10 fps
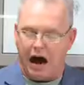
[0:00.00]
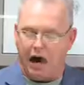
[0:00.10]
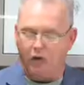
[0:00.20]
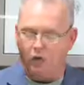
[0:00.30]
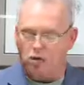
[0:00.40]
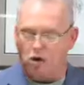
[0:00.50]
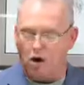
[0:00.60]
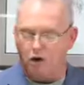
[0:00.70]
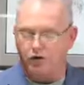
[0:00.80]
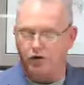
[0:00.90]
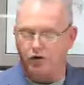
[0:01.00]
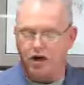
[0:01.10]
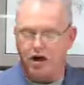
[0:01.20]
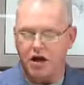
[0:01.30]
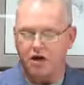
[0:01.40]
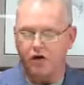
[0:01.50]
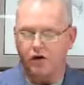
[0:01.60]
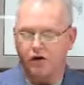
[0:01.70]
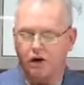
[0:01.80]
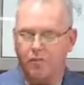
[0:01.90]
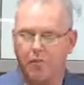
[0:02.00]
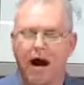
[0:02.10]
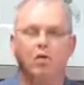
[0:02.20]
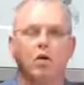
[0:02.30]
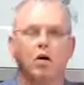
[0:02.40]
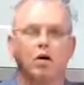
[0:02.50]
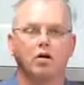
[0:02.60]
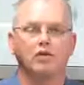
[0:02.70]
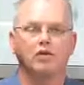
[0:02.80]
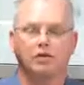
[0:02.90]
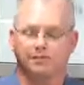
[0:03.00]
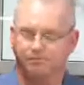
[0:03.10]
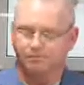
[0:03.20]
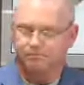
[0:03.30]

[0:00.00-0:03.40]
I will cause you to hear my words.